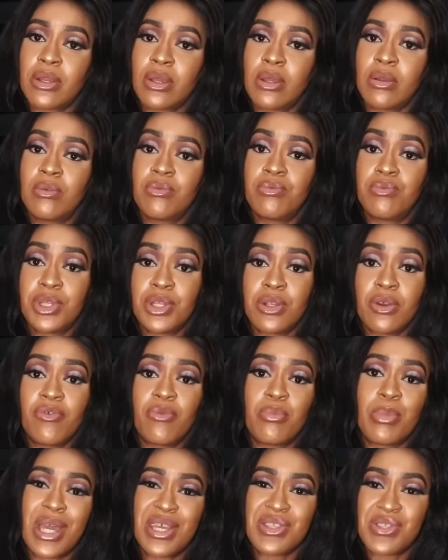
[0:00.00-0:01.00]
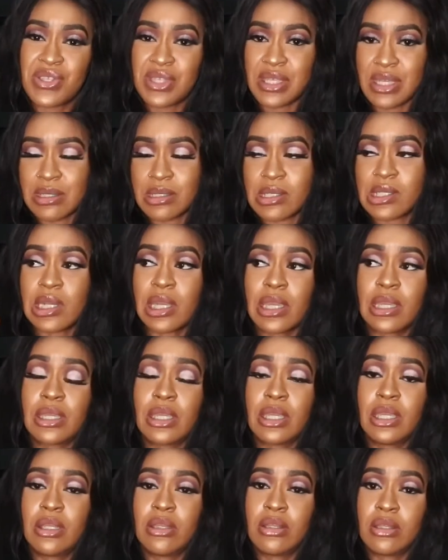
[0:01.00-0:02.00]
rid of bad scents, like
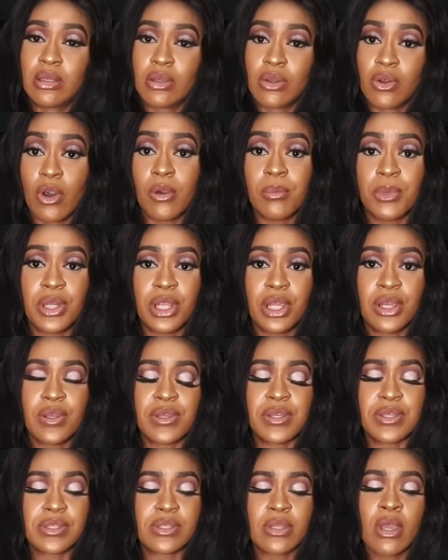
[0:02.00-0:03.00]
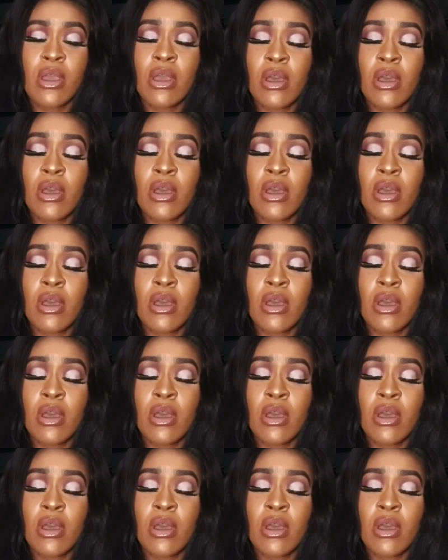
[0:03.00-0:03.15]
in the common areas